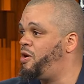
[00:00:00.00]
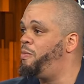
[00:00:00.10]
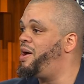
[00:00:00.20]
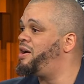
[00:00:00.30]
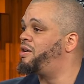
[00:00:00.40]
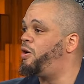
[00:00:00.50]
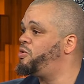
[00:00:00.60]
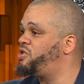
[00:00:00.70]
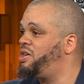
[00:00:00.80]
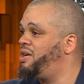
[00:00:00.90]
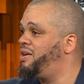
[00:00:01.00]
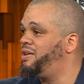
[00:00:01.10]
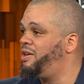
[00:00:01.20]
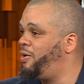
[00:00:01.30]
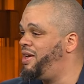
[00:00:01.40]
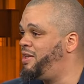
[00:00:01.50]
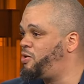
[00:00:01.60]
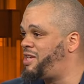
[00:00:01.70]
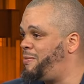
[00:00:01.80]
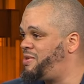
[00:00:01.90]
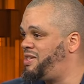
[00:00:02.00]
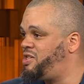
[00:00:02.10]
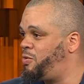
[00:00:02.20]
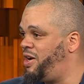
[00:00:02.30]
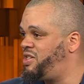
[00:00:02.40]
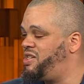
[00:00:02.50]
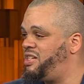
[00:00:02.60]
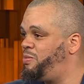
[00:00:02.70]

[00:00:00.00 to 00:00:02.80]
no better coach, you know, in those type of situations.